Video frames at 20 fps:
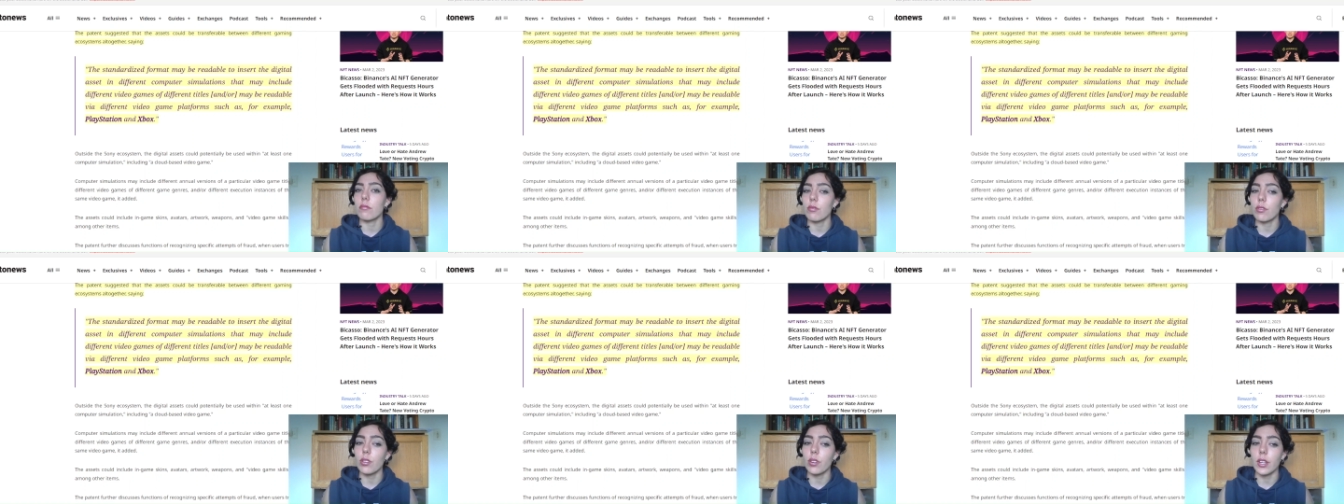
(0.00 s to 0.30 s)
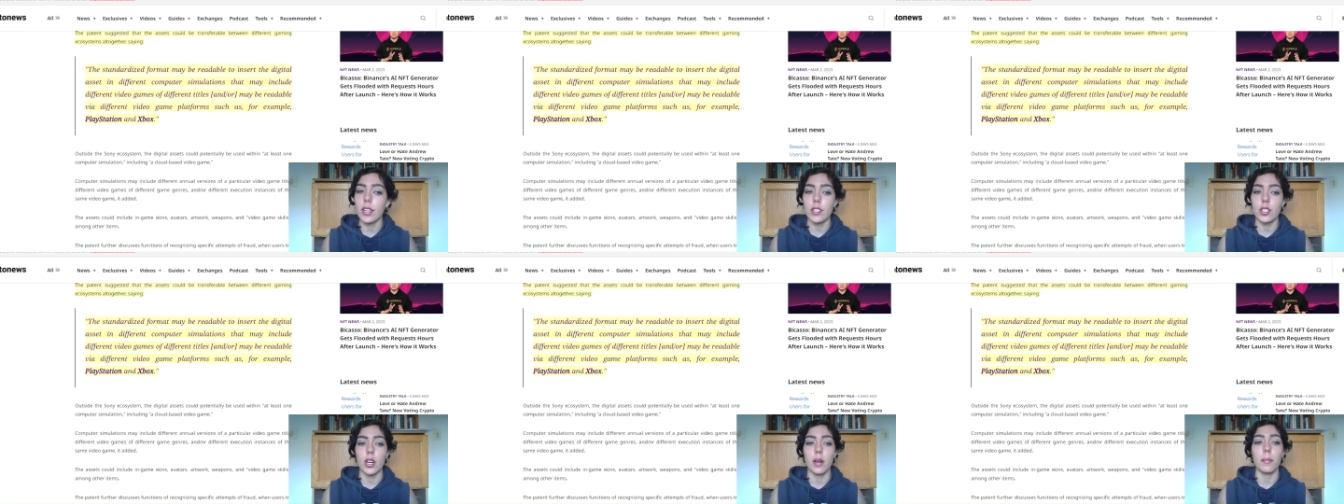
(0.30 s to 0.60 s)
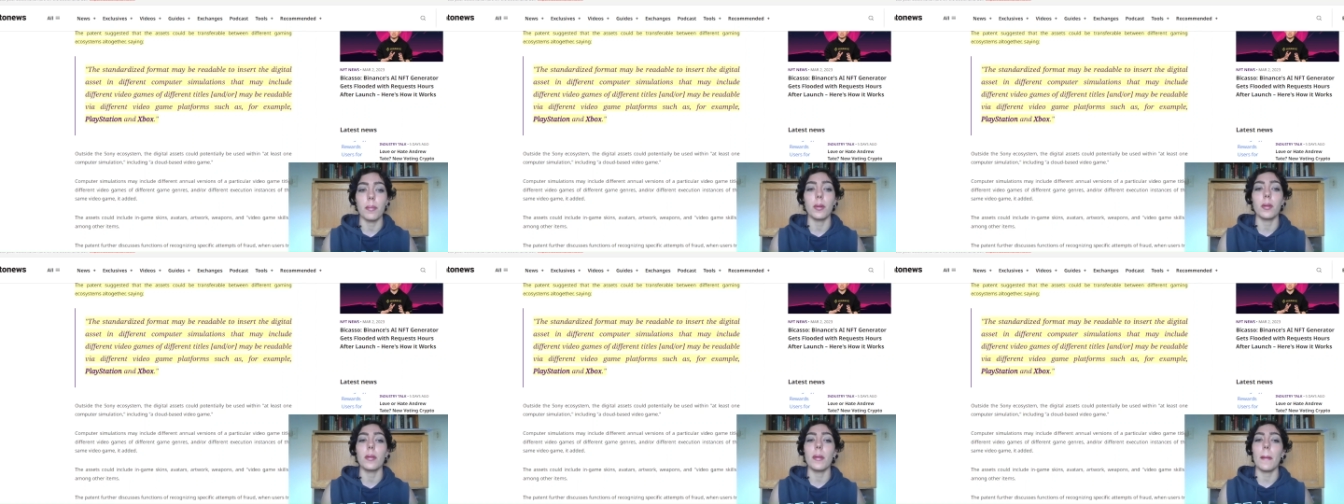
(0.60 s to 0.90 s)
for
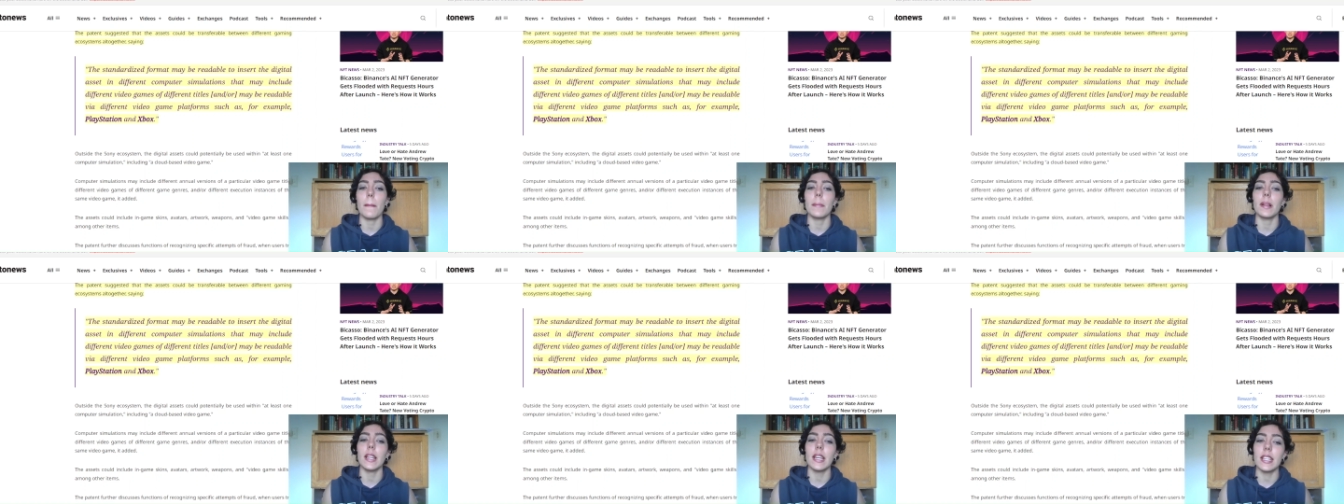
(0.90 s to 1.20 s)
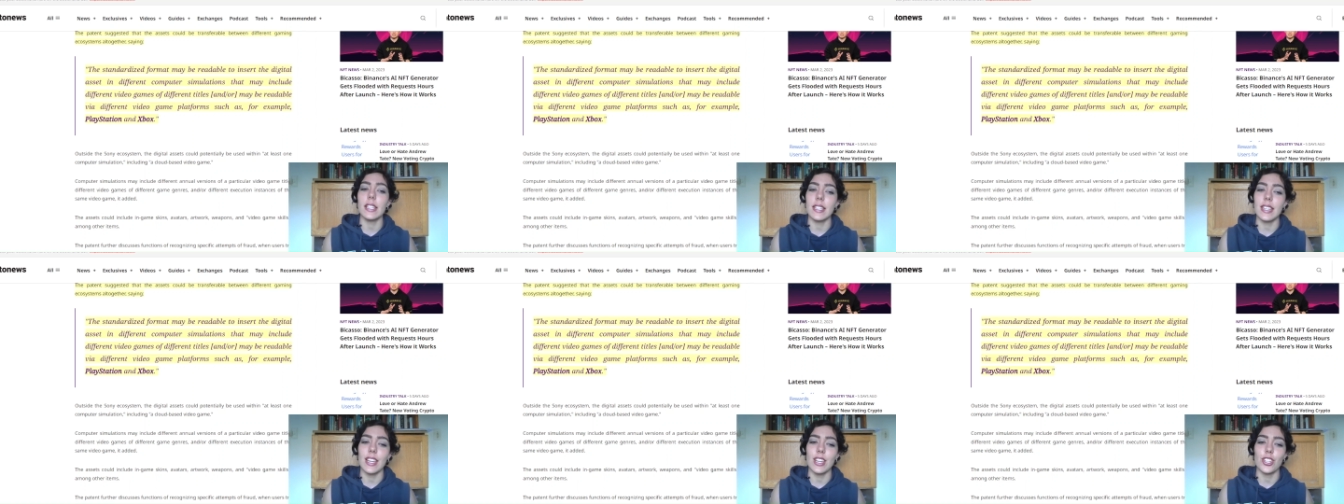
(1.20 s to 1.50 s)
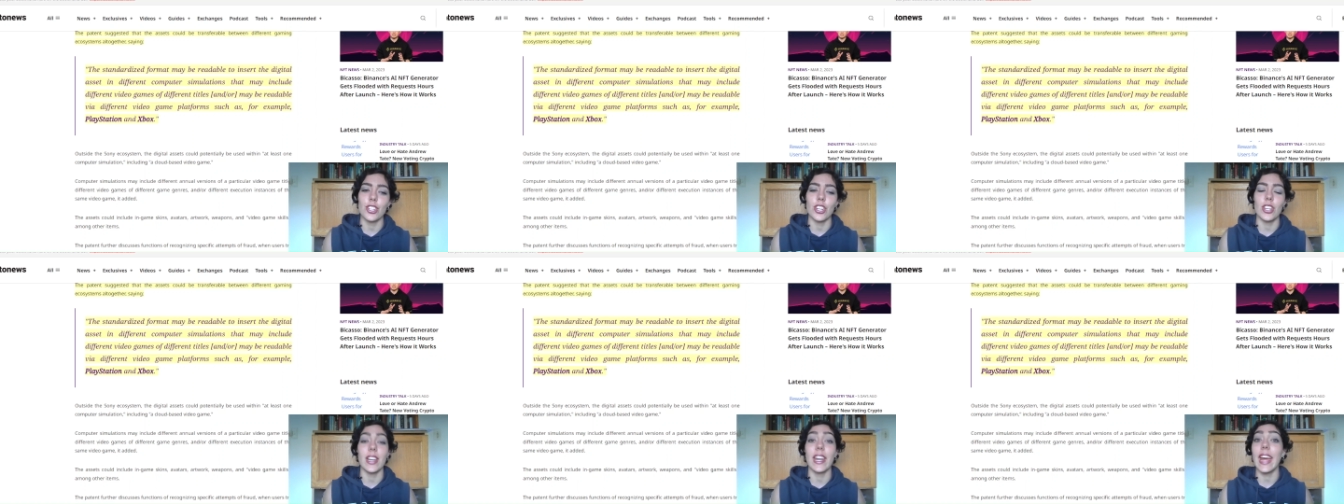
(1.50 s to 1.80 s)
example,
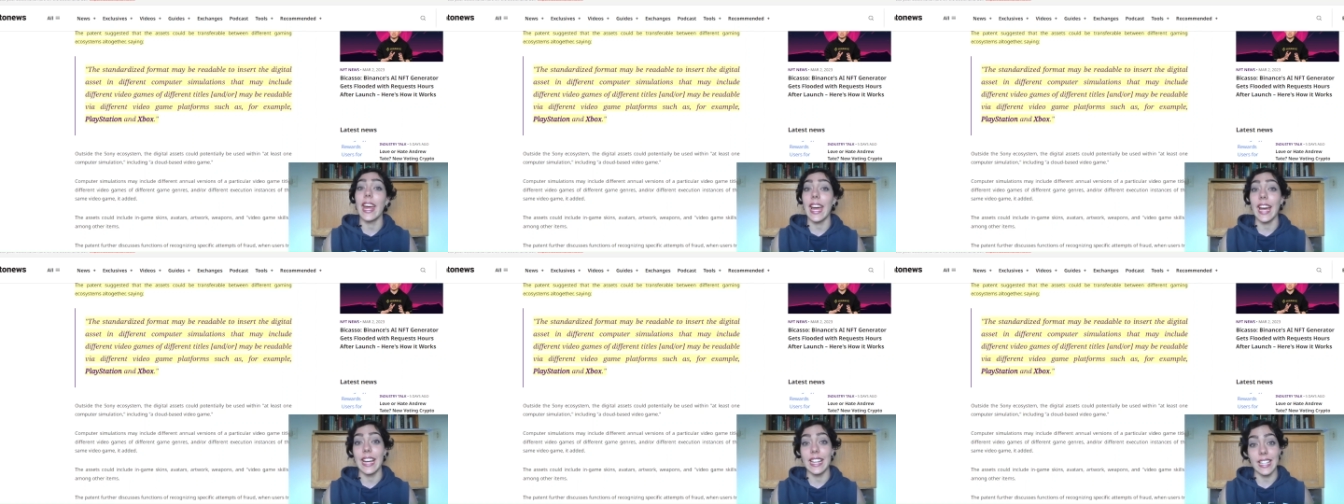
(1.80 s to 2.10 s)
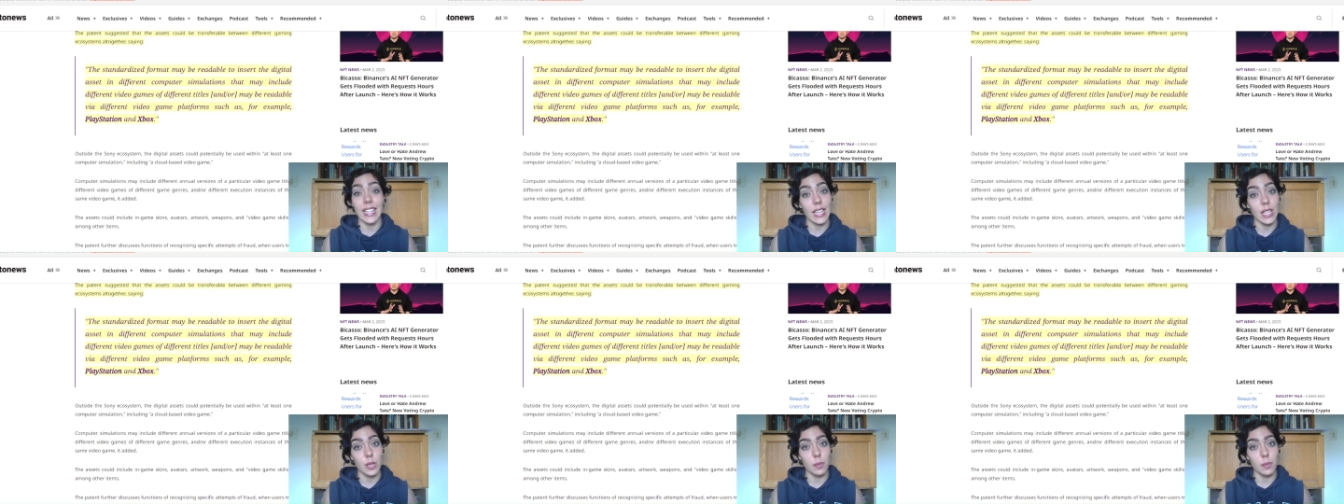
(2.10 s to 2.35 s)
PlayStation and